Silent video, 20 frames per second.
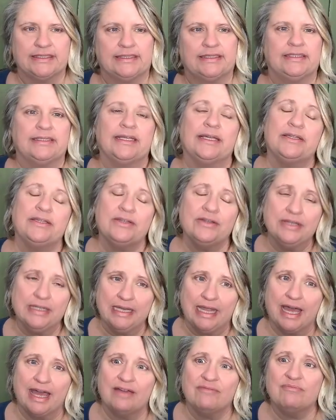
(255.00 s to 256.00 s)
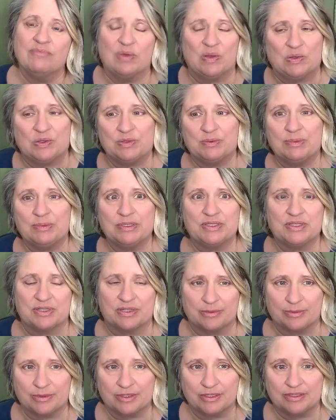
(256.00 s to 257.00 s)
Now you can have multiple
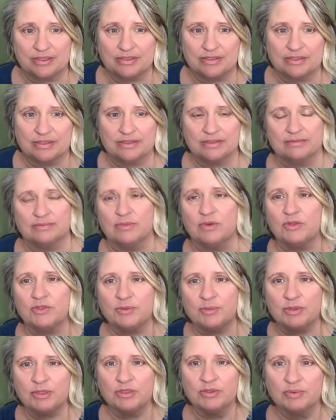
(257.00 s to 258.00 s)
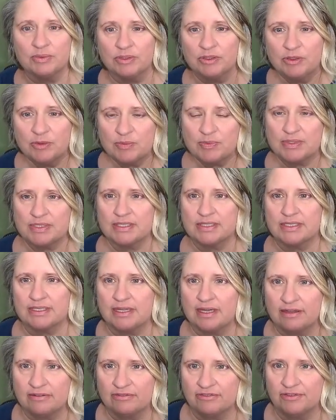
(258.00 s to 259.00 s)
terminals, multiple groups and
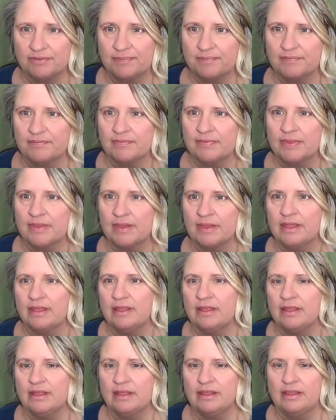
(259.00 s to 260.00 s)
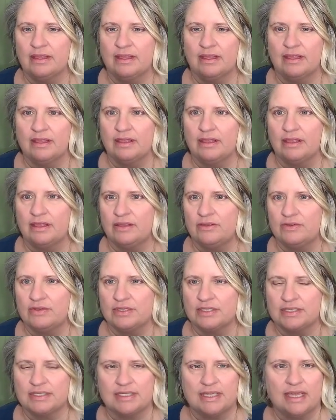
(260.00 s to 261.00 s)
stuff. You can
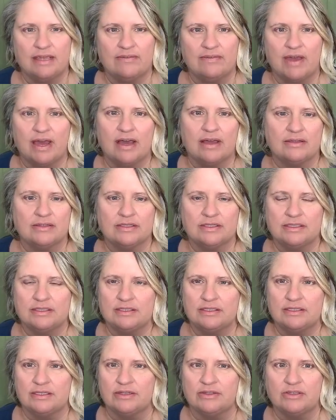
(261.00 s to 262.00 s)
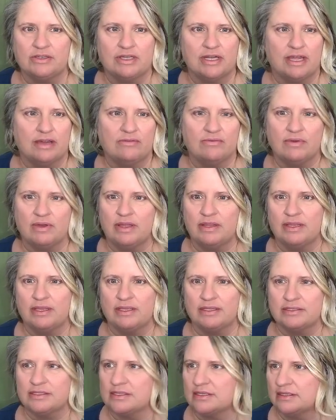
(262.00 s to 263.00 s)
save out, you could have one
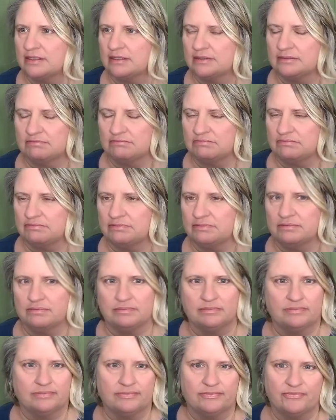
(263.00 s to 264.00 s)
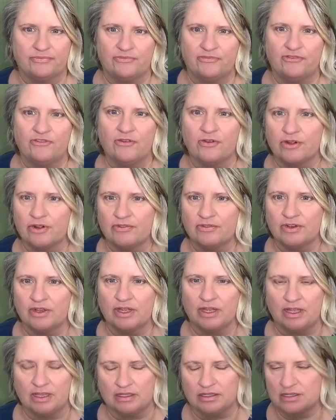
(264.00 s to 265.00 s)
that's 4 different
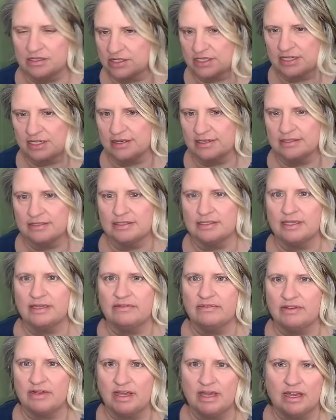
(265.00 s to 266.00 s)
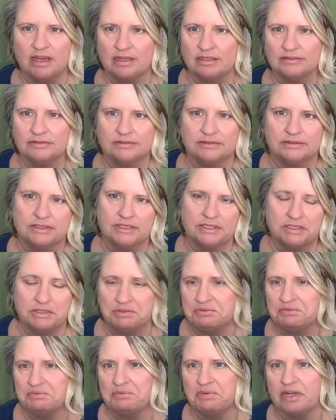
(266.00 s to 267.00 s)
colors here and save it out. You can
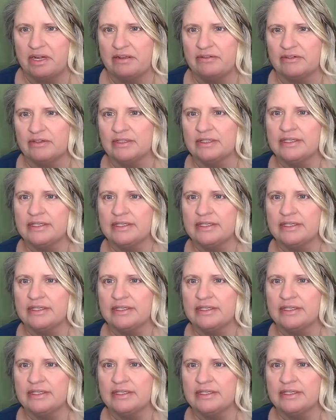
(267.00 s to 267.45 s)
do whatever.